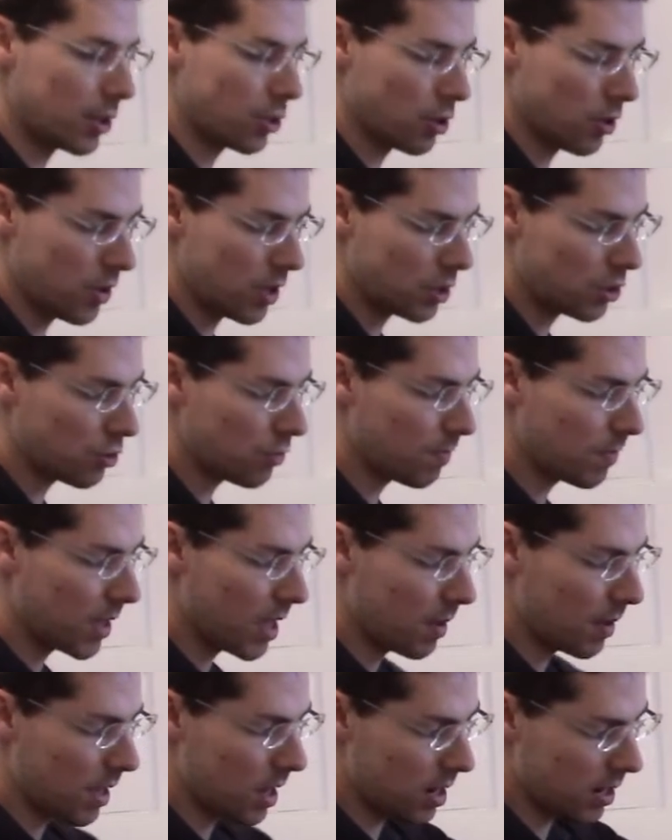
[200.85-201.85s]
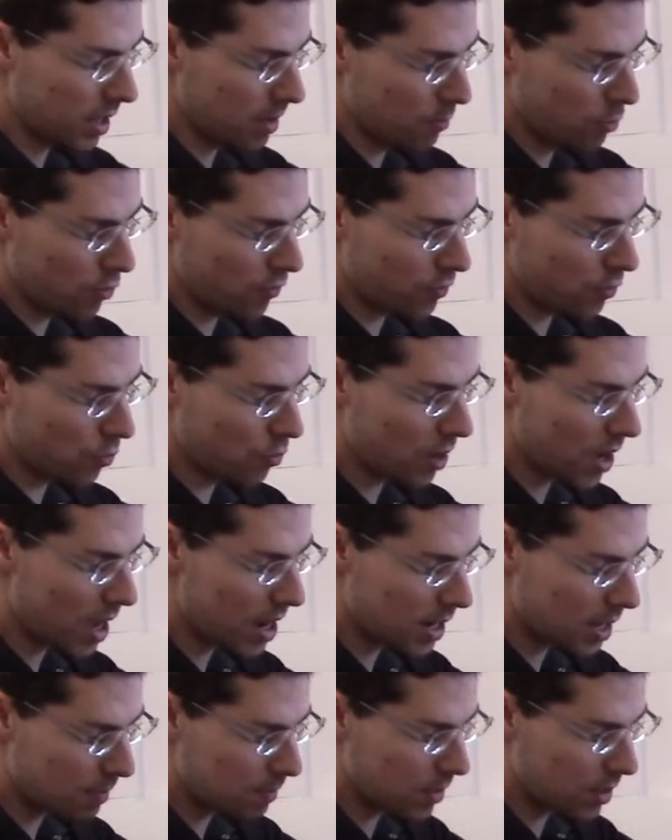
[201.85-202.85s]
so this can kind of get moved
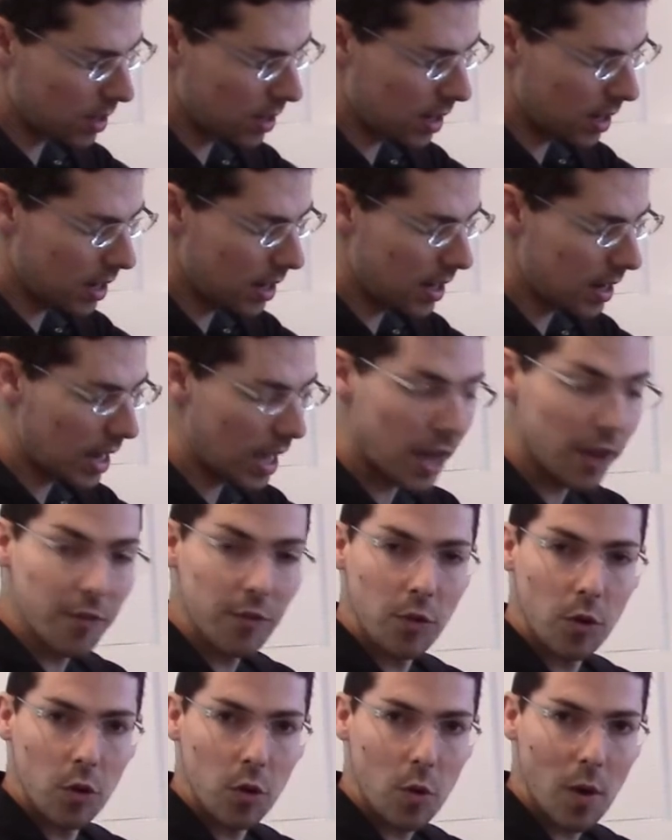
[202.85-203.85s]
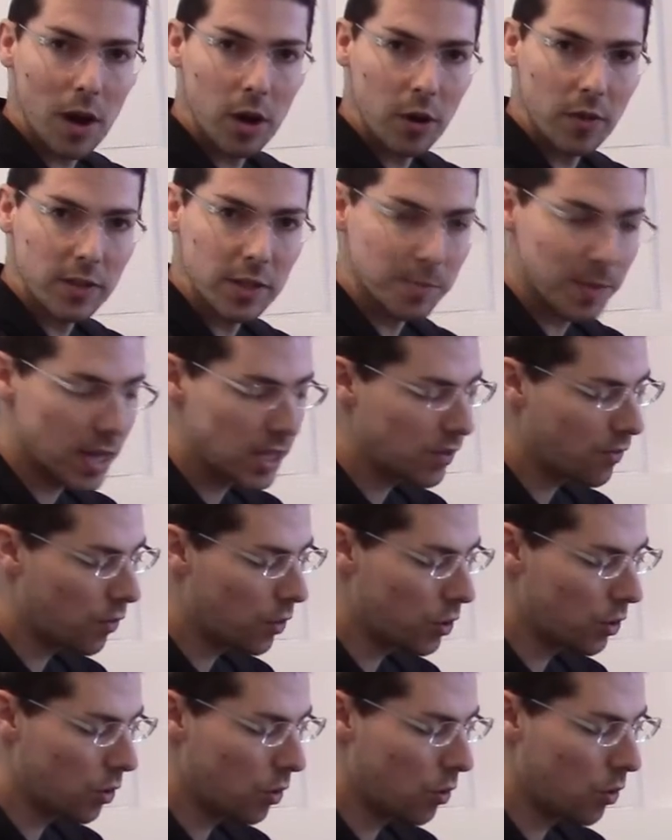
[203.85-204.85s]
right up, allowing for quite a lot of space
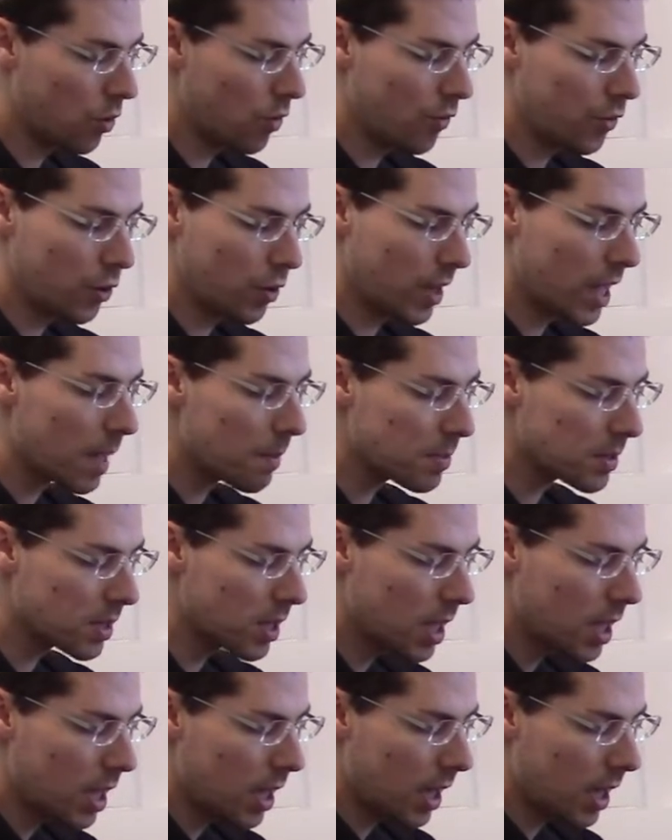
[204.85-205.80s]
for your cups,